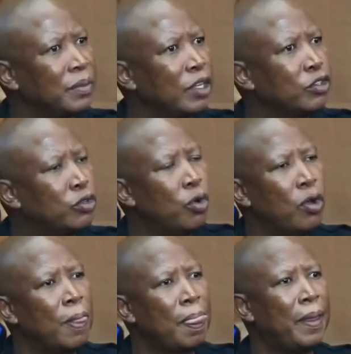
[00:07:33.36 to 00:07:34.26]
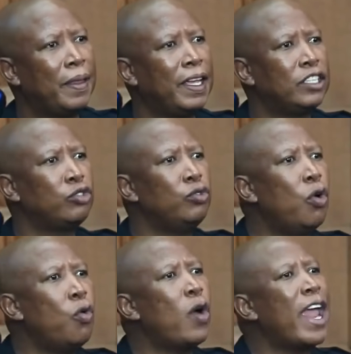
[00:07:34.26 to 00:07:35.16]
So there is
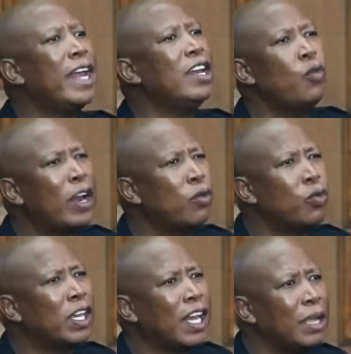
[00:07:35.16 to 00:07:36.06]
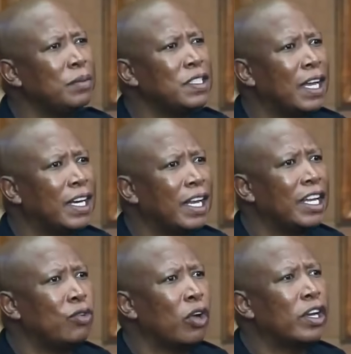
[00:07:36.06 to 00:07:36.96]
anyone who claims that
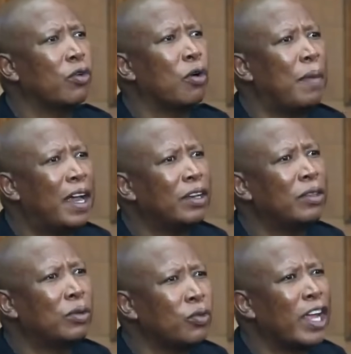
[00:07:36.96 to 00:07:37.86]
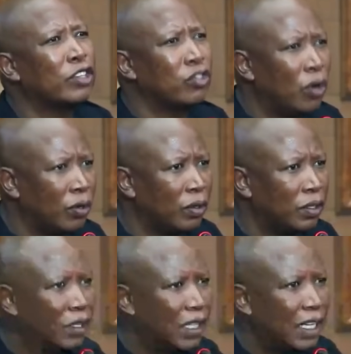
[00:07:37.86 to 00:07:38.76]
he got a command through a song,
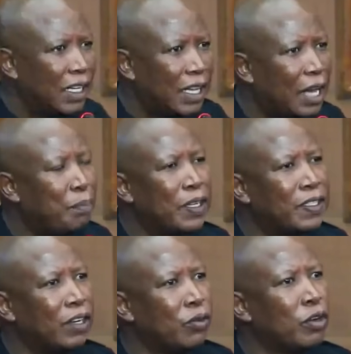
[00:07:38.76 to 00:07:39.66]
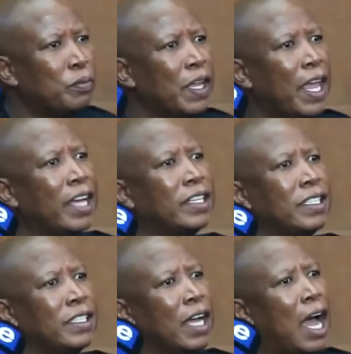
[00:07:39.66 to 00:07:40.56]
that person will be
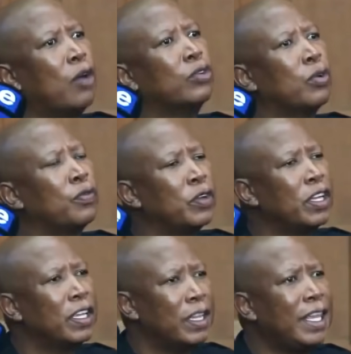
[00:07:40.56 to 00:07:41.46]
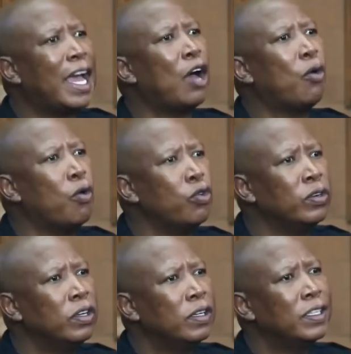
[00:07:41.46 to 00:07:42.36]
acting out of their
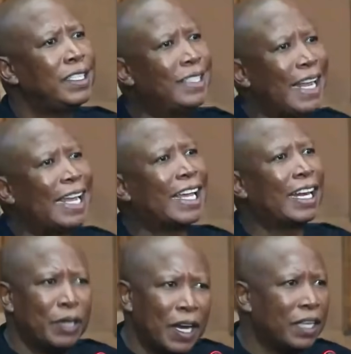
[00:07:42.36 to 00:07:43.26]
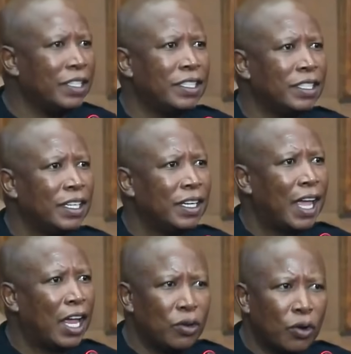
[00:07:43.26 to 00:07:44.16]
own sheer criminality
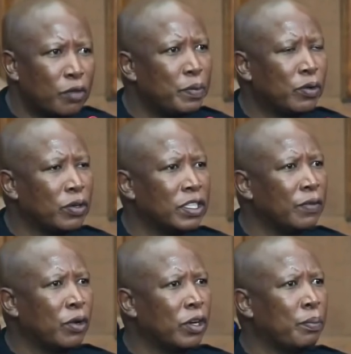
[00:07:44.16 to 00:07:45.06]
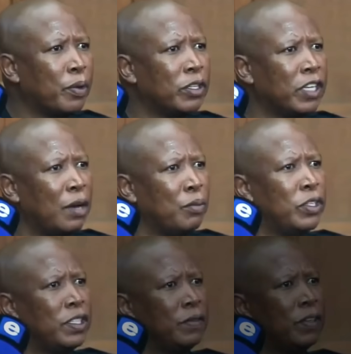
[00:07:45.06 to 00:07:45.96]
and not because they've got a political
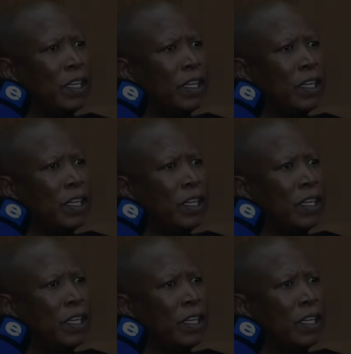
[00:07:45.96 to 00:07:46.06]
motive.